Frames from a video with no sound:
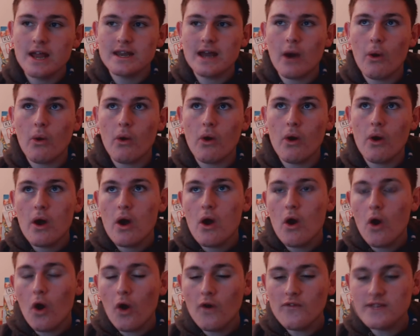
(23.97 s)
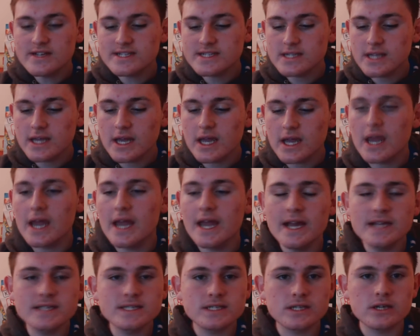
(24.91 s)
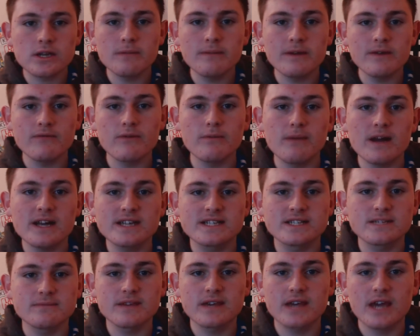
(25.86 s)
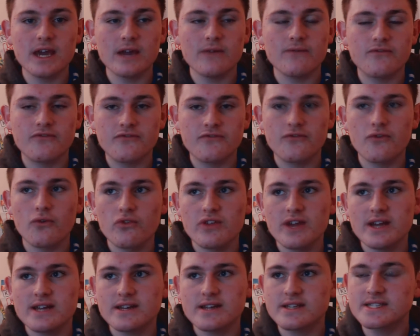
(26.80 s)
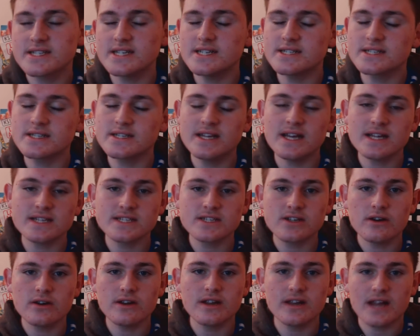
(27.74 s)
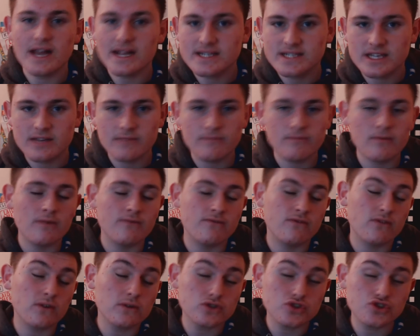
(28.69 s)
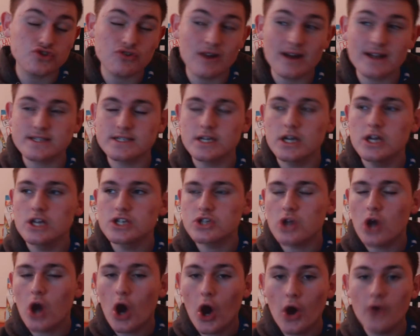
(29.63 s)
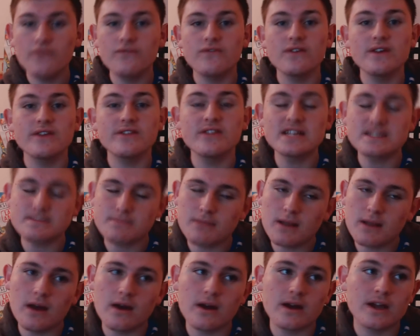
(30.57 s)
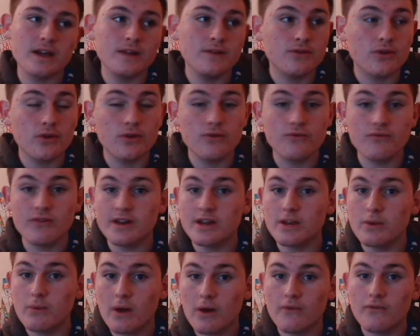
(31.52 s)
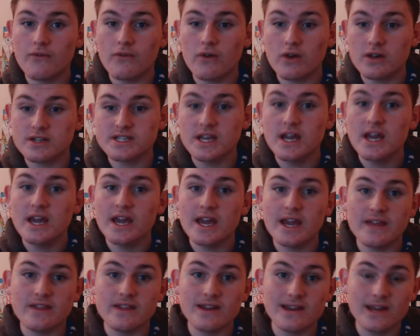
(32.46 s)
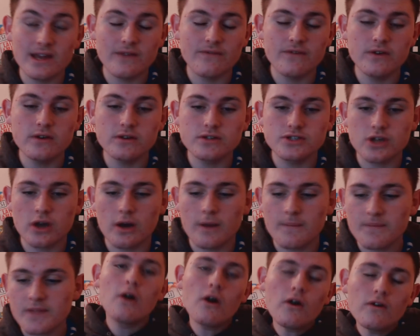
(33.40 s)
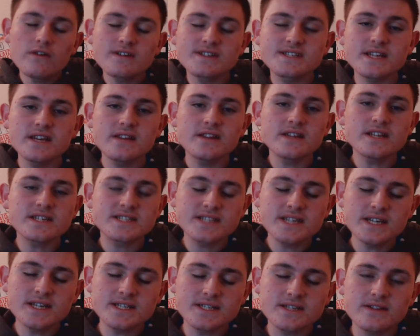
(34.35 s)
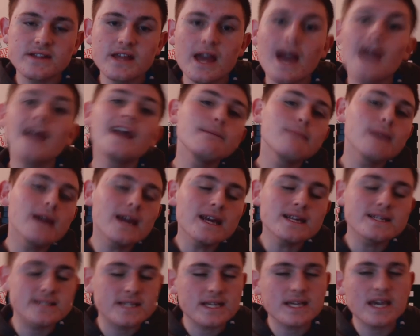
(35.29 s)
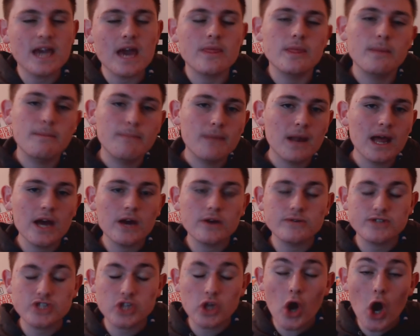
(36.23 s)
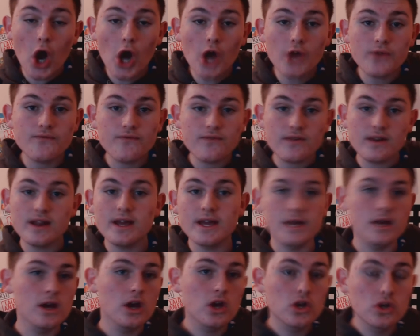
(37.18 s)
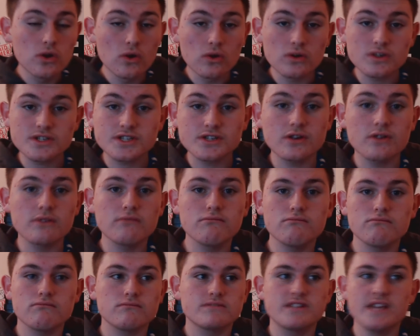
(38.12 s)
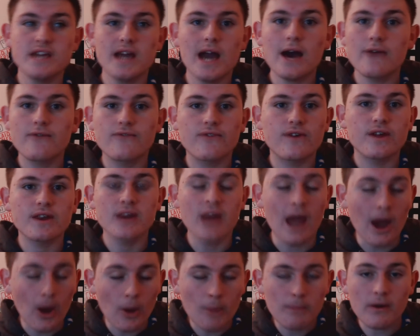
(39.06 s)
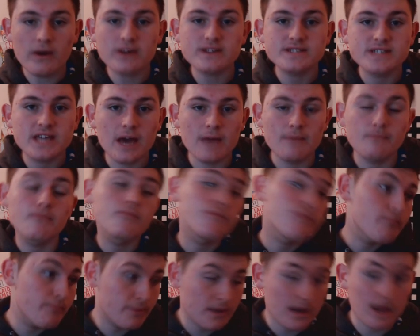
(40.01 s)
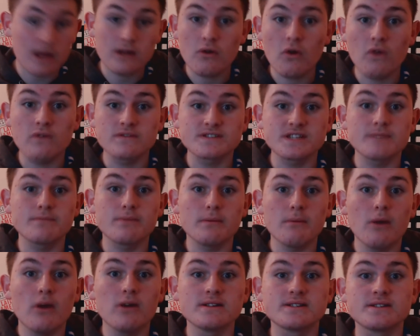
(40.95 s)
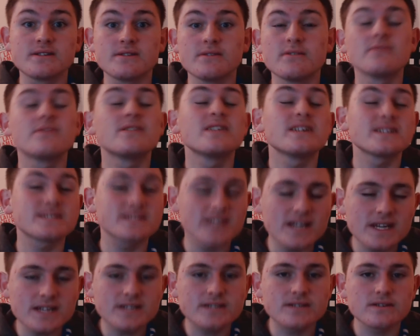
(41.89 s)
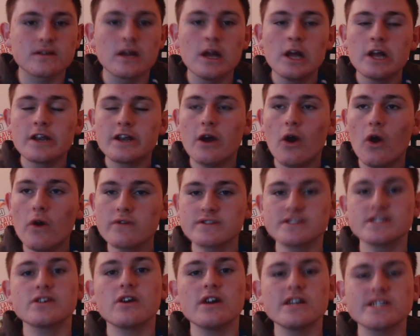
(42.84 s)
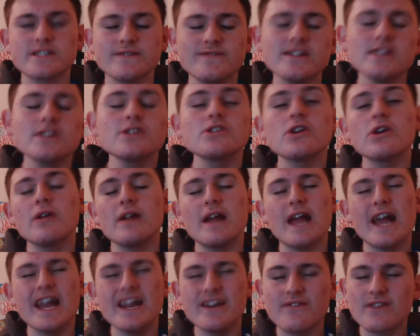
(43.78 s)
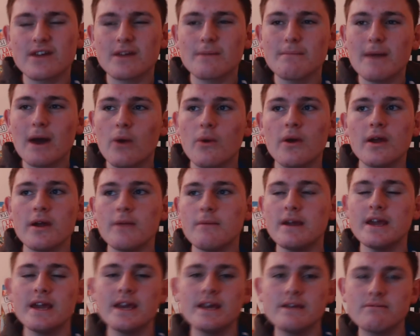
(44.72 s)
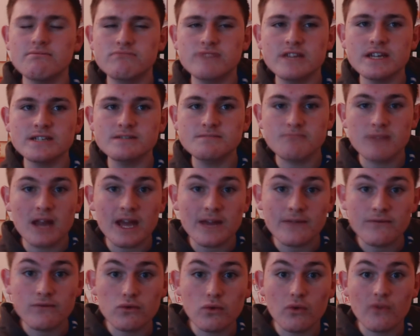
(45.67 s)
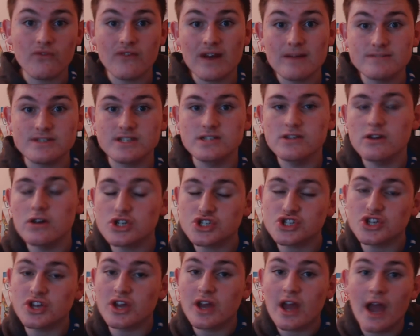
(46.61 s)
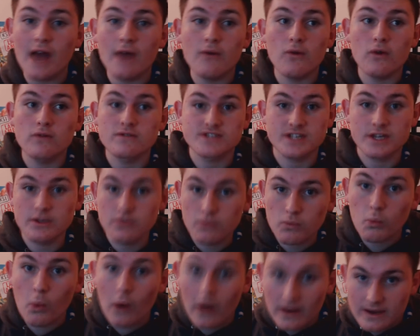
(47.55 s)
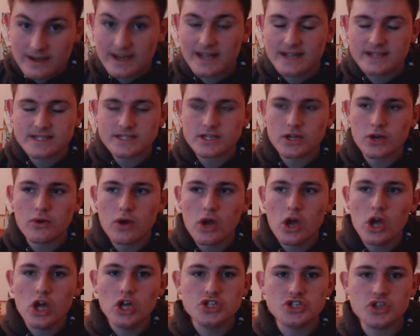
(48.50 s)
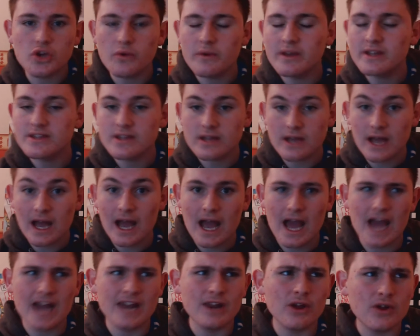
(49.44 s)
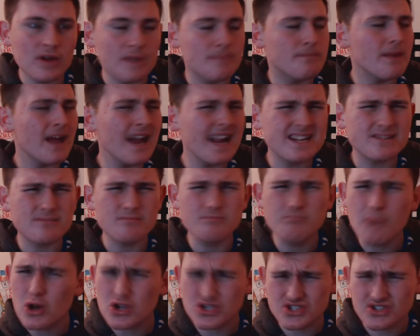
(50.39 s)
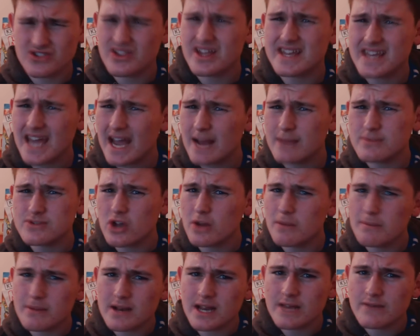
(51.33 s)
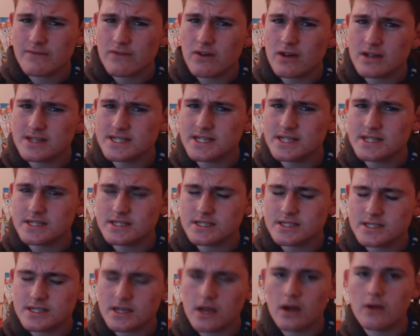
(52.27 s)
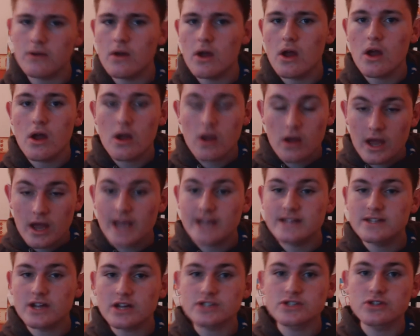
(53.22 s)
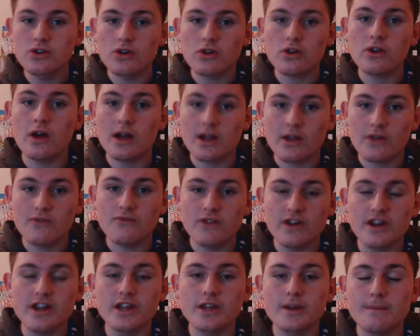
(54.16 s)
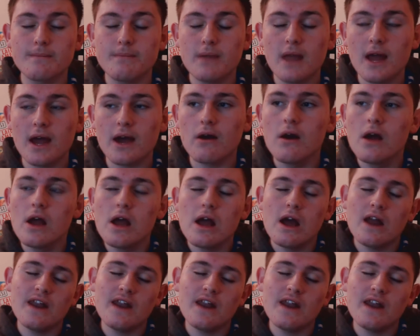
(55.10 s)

Now, obviously, he's going to be replacing McGeehan for the end of the season. He has signed an eighteen month contract, so hopefully this player can do really well for us in the near future. Obviously, this season, the aim is to get the playoffs, so hopefully Lawson D'Ath can help us get obviously promoted to this season. Now, obviously, guys, if you didn't know anything about him, he did play for Northampton last year and obviously won League two. So he and he played most of the games, I believe, last season. So he does look like a really good player.